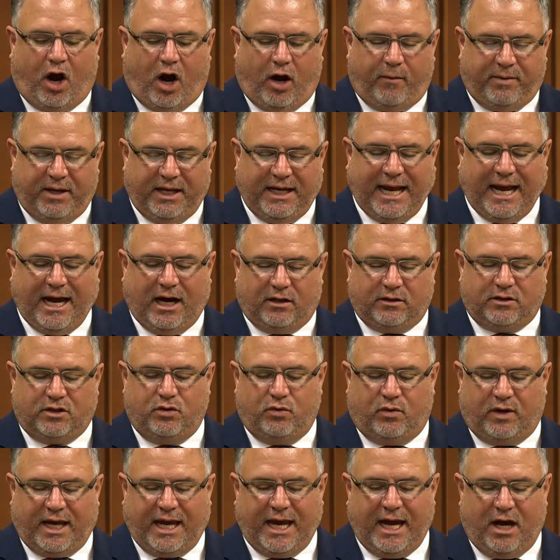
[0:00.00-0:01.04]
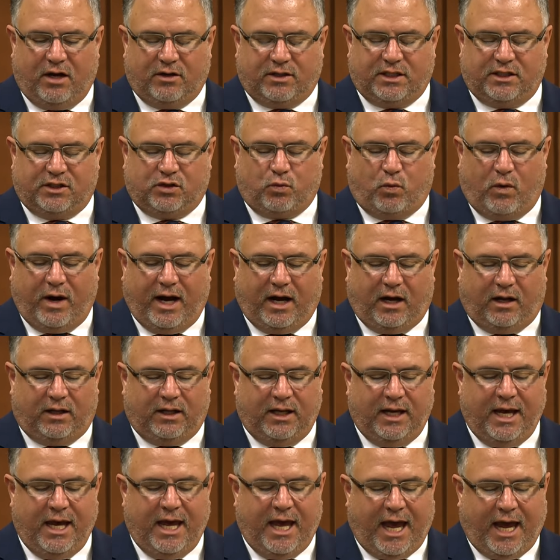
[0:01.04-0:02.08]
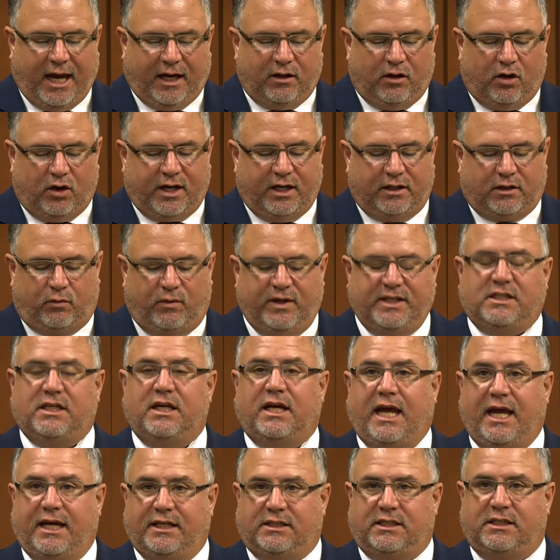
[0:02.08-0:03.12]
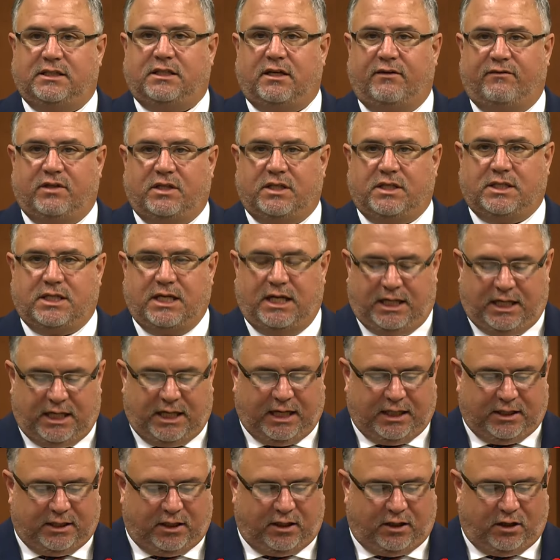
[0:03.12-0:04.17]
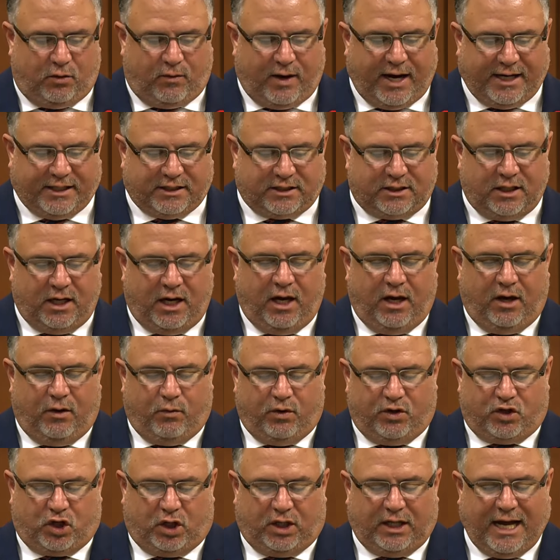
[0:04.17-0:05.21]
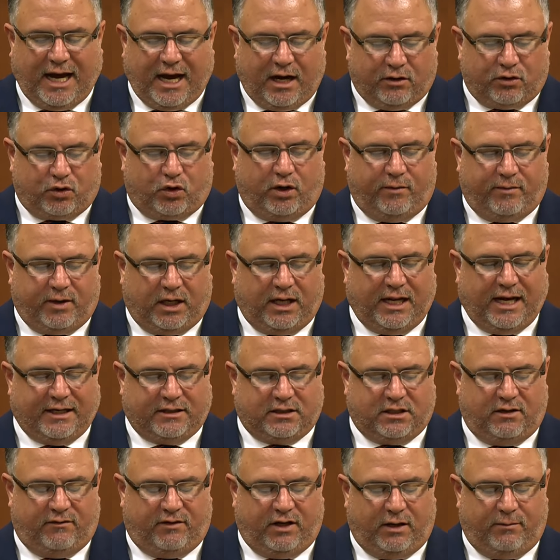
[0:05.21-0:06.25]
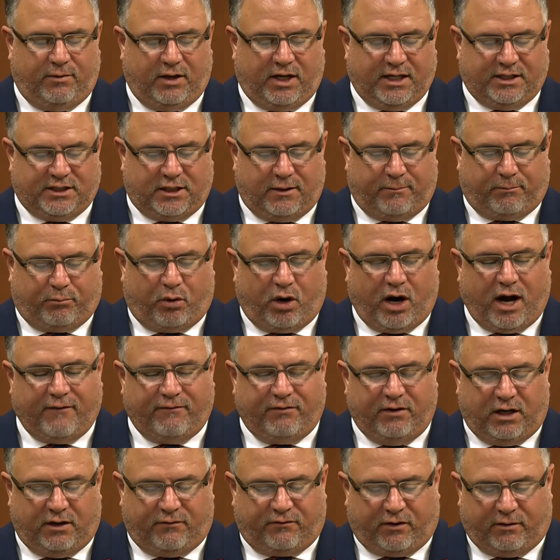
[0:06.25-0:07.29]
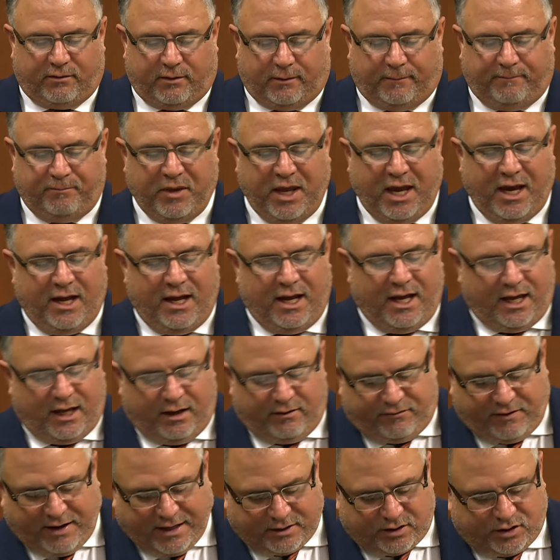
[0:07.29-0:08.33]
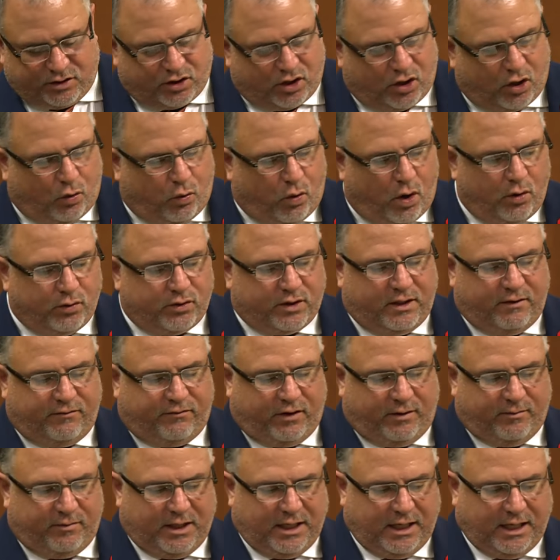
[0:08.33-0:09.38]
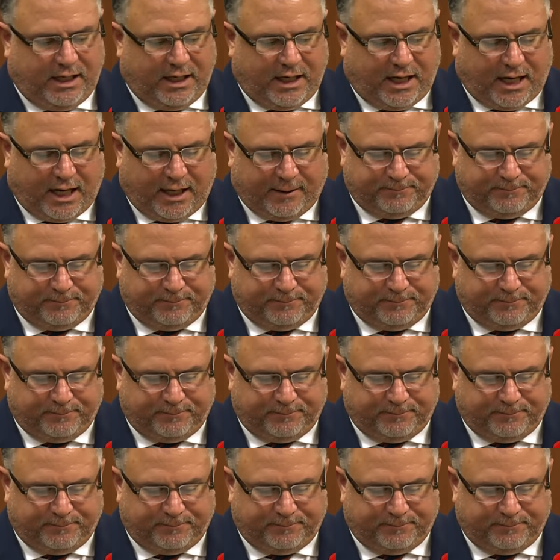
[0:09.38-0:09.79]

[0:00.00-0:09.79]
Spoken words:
are being held to account as well. And look at the recent cases of TD in the U.S., which allowed criminal activity because it profited from them. In fact, there's a quote from the